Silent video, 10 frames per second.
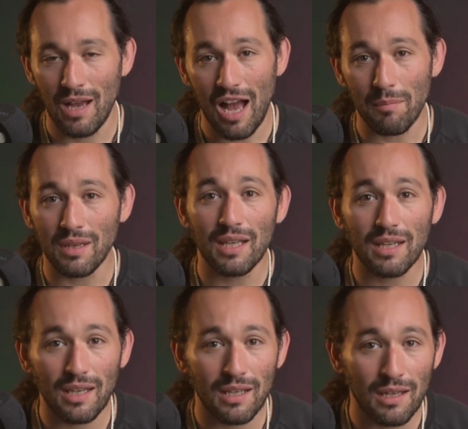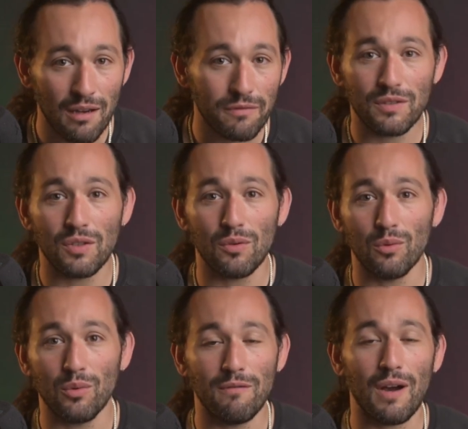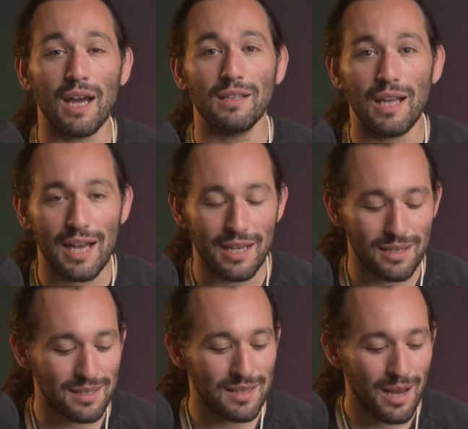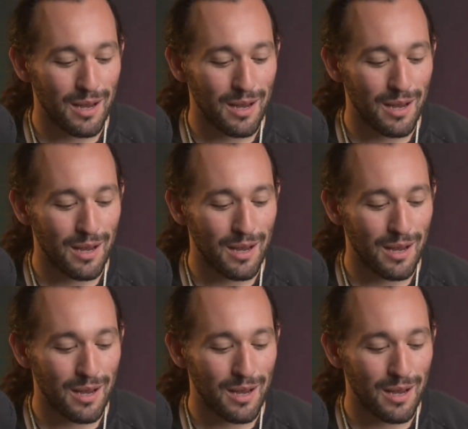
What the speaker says: I've been lucky enough to revitalize